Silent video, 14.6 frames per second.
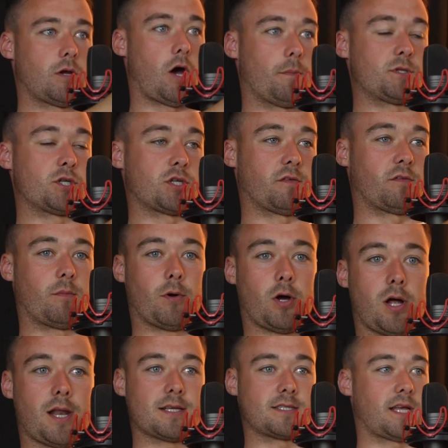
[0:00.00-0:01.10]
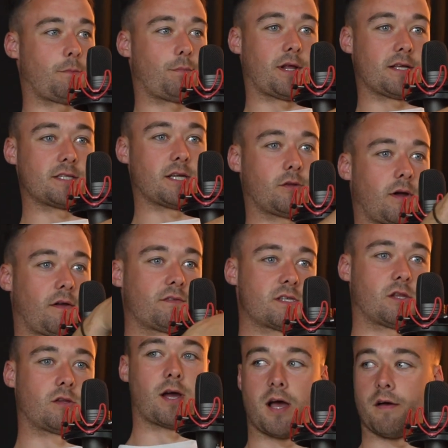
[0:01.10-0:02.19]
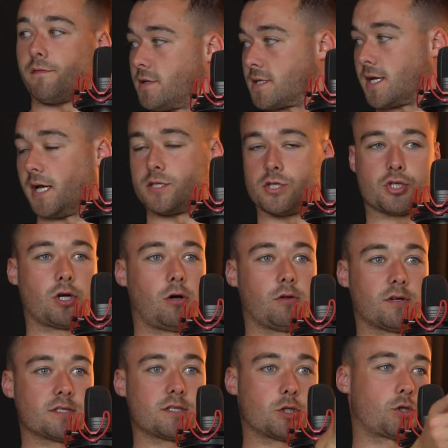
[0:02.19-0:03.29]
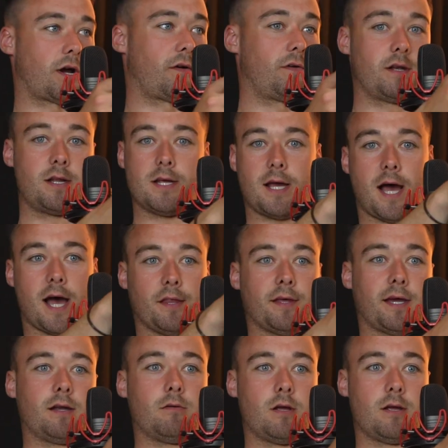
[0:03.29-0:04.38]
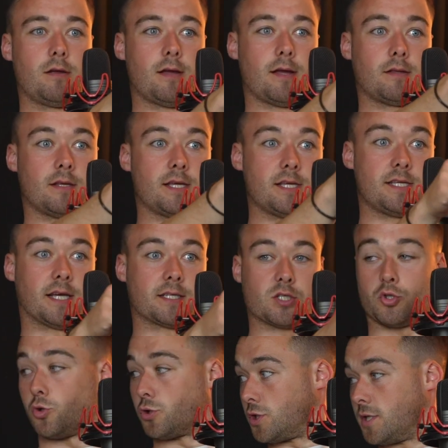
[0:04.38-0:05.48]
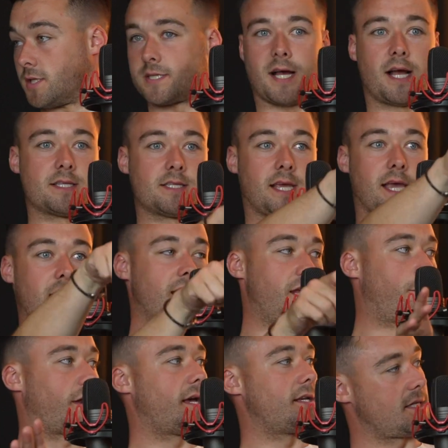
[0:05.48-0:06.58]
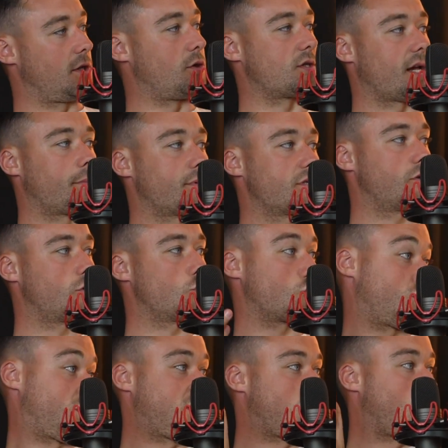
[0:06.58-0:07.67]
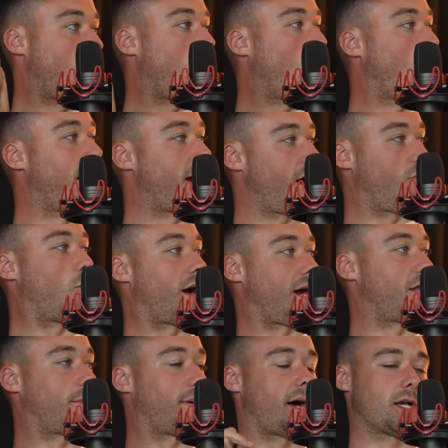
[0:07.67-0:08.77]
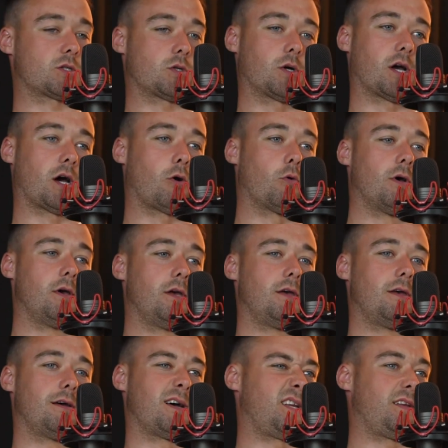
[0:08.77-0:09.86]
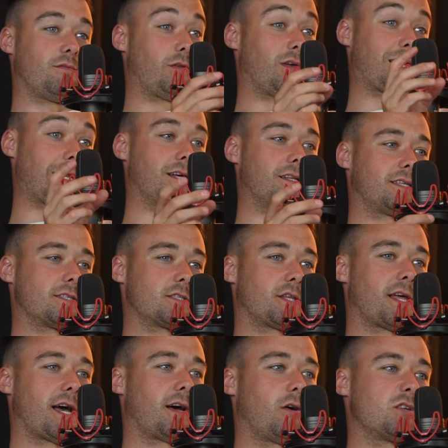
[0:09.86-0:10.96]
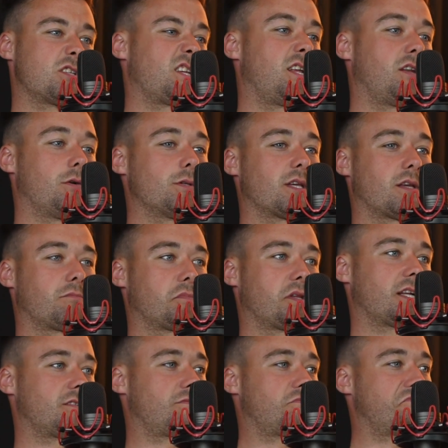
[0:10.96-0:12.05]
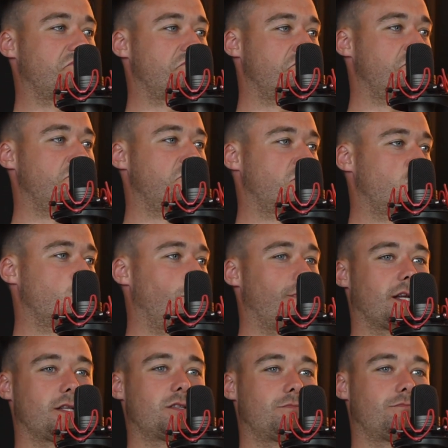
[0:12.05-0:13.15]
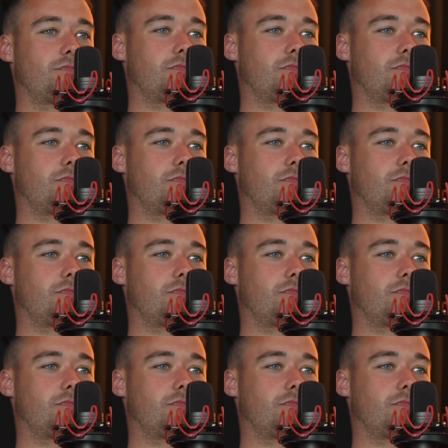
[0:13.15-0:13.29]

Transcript: Opposition of the ball as they play it centre half to centre half, scans his shoulder as it's travelling, and then he takes a touch, scans again, he plays, intercepts, just because he's more aware of where the pass could go. And even like little things like that, I seen, I was like, that's something that's